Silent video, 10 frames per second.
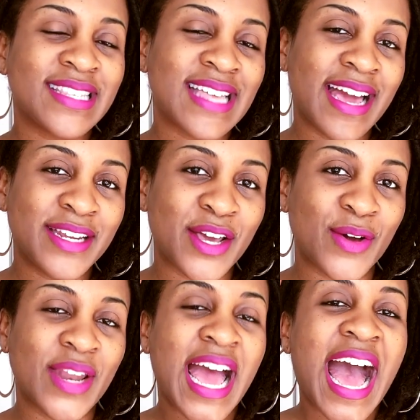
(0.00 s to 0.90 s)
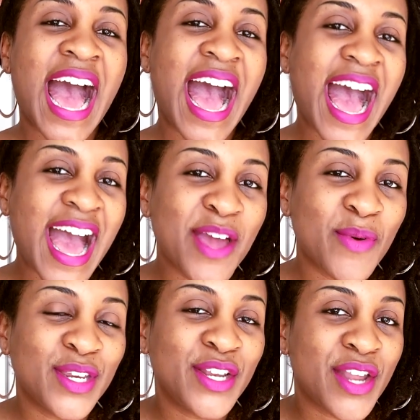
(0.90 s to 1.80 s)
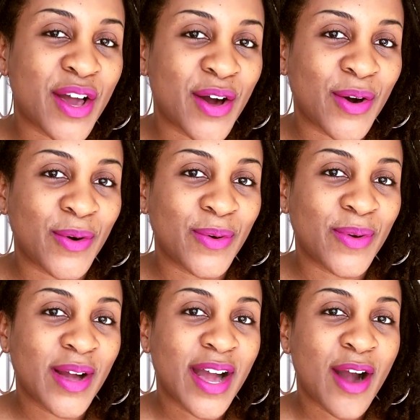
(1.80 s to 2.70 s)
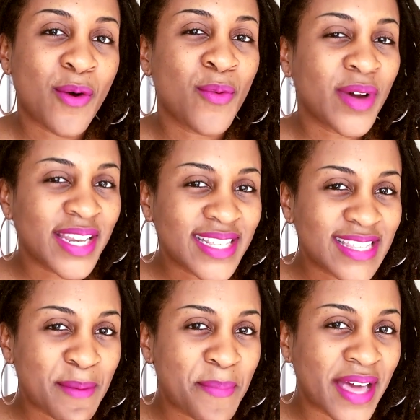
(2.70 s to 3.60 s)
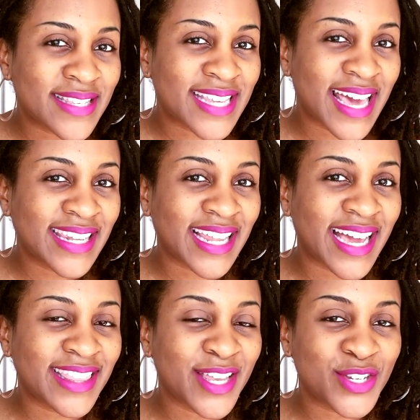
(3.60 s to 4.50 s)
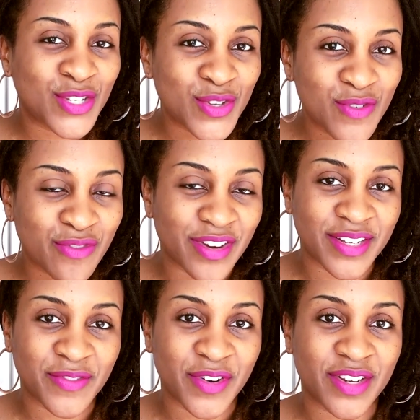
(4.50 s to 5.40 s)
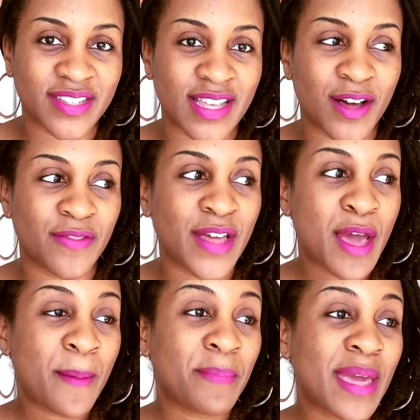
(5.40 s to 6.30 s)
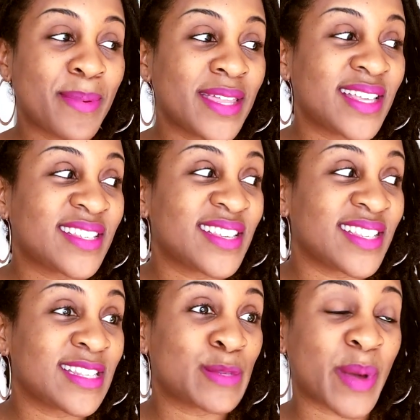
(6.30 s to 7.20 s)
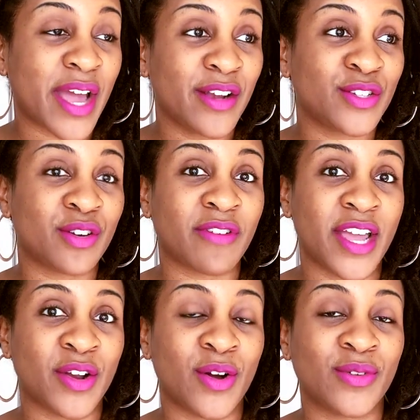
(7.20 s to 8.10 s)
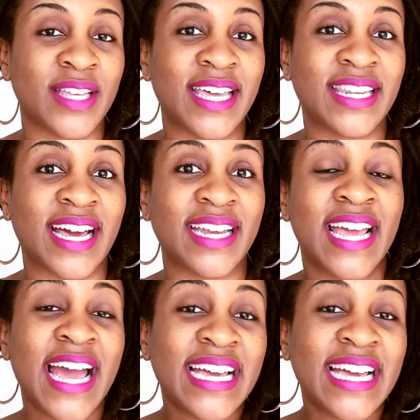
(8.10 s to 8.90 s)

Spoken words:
side note, I want to know, what is the best headline that you've written for yourself? Maybe this has inspired you to write your own headline.